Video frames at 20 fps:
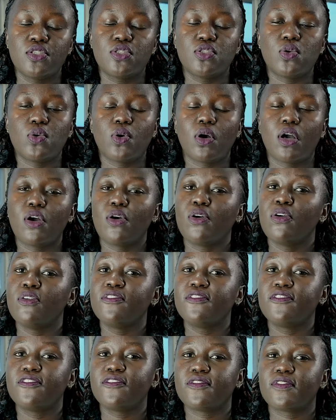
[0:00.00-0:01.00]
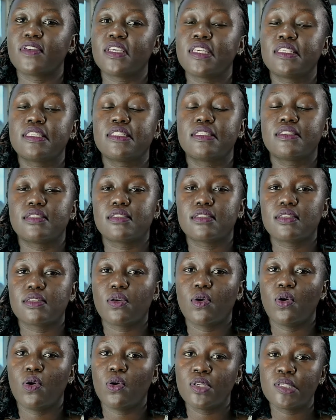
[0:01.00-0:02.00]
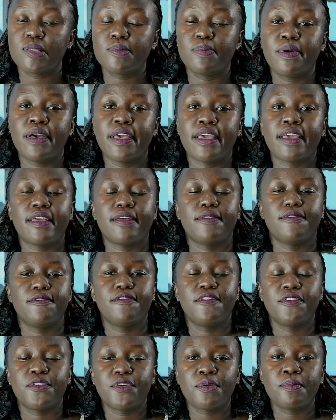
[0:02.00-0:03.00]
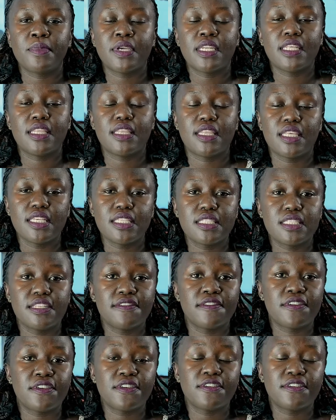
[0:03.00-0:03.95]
So cough is caused by very many things. The